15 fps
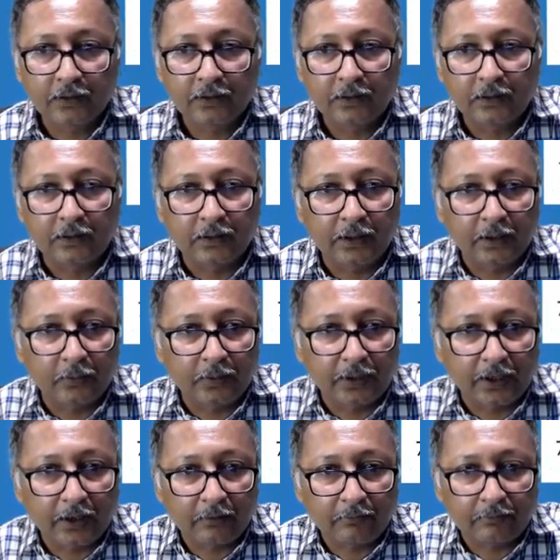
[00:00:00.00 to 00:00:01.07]
Then we
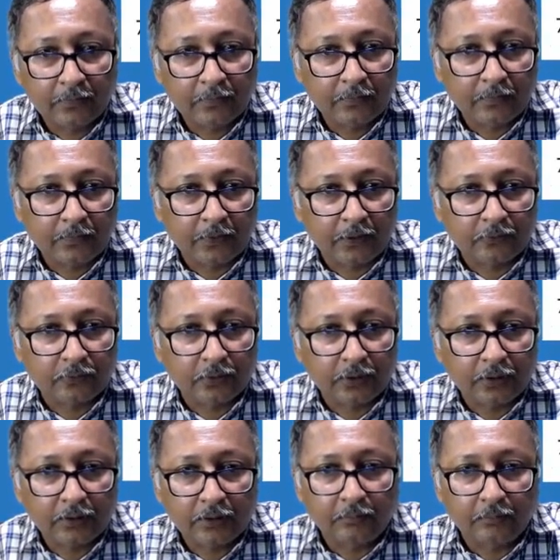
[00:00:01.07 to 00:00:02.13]
have this one.
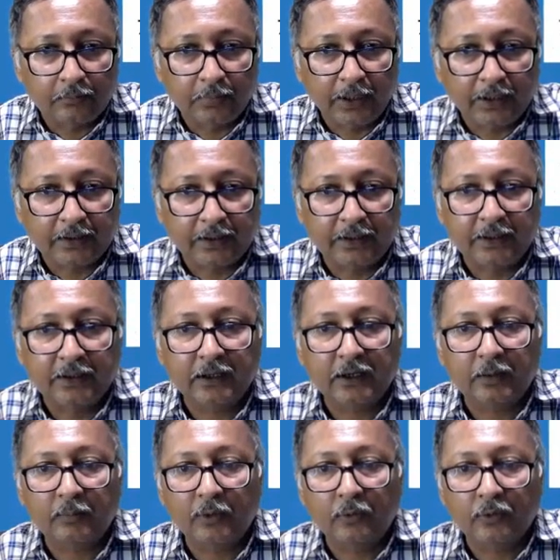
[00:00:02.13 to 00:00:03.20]
Bank created an
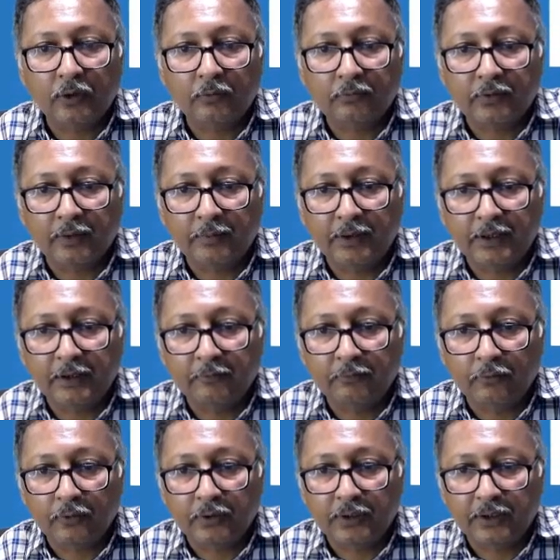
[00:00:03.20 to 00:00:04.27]
amount of
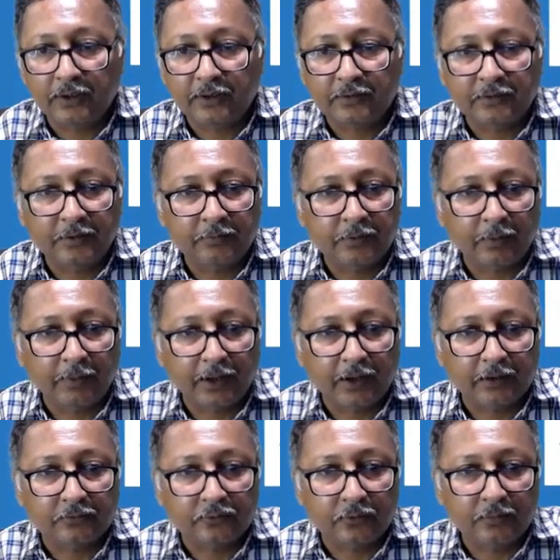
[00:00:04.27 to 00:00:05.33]
1740 received from a
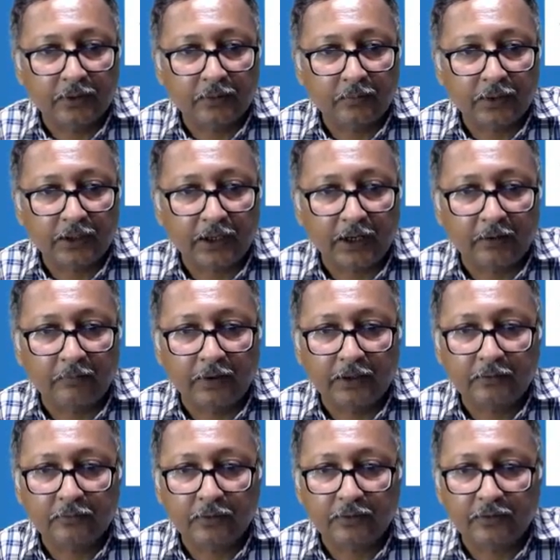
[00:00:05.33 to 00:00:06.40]
customer, but advice
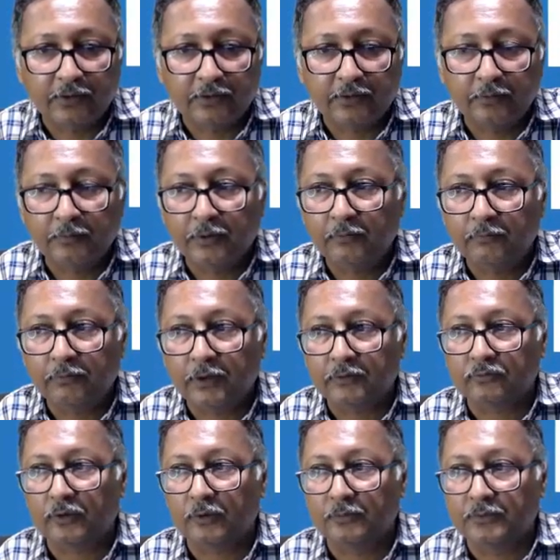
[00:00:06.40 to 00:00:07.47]
was received on 1st
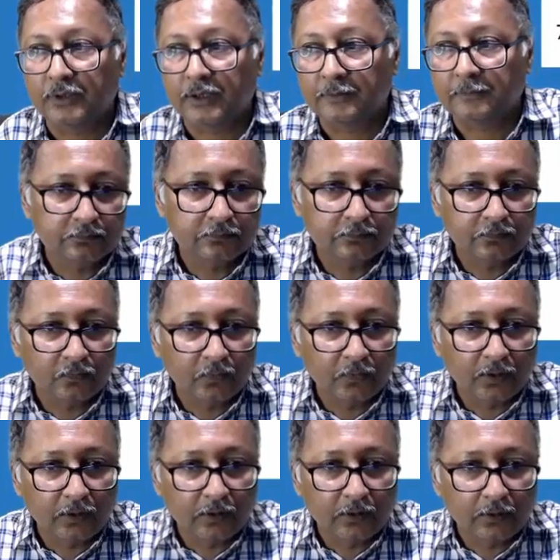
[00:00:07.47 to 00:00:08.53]
of Jan.
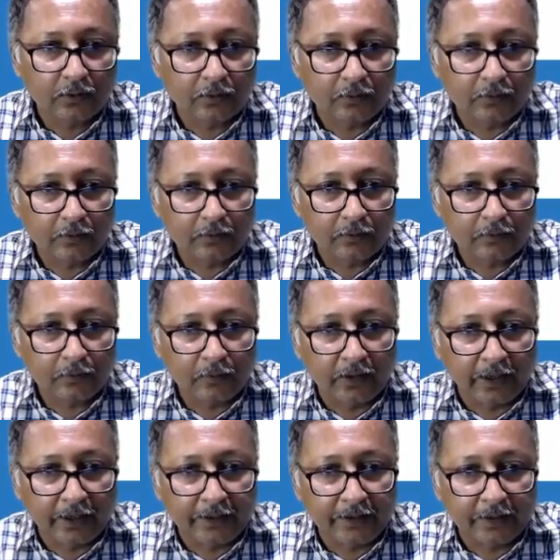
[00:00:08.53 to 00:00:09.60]

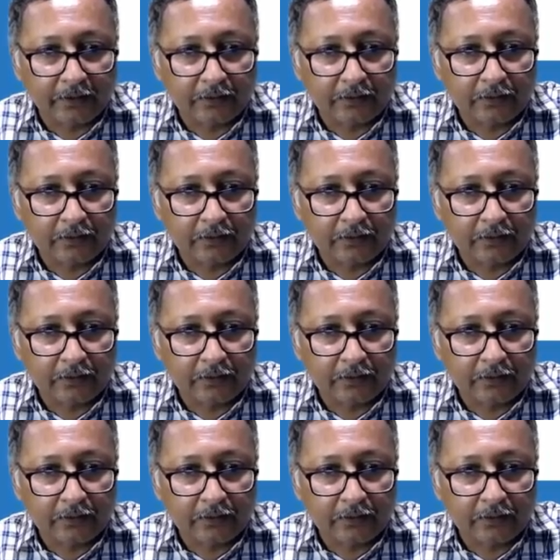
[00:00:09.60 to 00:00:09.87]
Direct